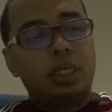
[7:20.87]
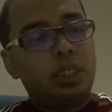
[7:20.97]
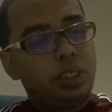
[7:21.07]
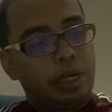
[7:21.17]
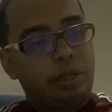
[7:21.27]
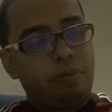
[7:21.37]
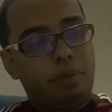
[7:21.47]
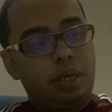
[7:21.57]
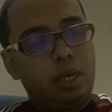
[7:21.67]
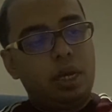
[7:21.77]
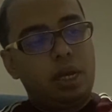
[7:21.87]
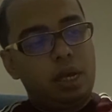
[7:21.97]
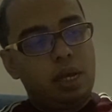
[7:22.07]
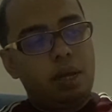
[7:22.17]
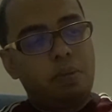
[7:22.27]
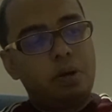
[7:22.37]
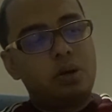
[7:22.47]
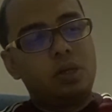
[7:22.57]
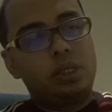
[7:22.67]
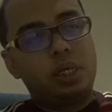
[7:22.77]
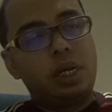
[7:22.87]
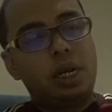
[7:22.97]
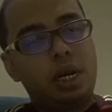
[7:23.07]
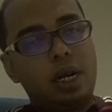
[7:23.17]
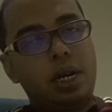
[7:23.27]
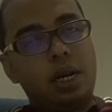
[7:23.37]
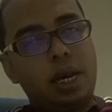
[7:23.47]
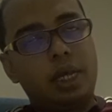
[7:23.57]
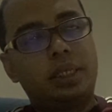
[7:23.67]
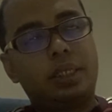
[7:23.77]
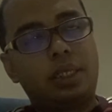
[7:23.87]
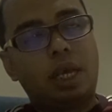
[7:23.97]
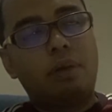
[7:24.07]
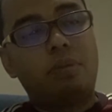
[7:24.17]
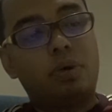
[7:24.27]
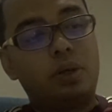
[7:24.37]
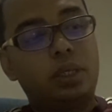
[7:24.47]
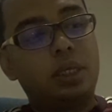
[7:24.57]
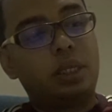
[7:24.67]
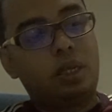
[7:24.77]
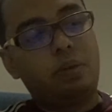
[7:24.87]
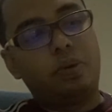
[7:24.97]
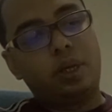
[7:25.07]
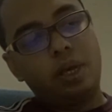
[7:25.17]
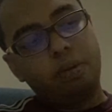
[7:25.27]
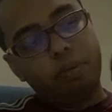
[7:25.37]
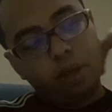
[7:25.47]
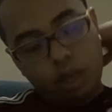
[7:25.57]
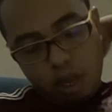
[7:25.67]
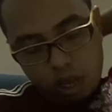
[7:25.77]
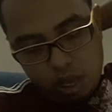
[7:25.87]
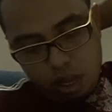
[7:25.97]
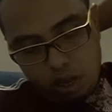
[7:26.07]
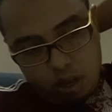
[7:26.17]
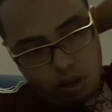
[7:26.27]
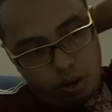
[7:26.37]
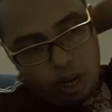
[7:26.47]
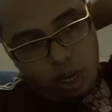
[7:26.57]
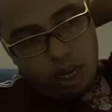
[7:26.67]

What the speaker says: is hysterectomy because it's a less chemosensitive. Okay. Alright,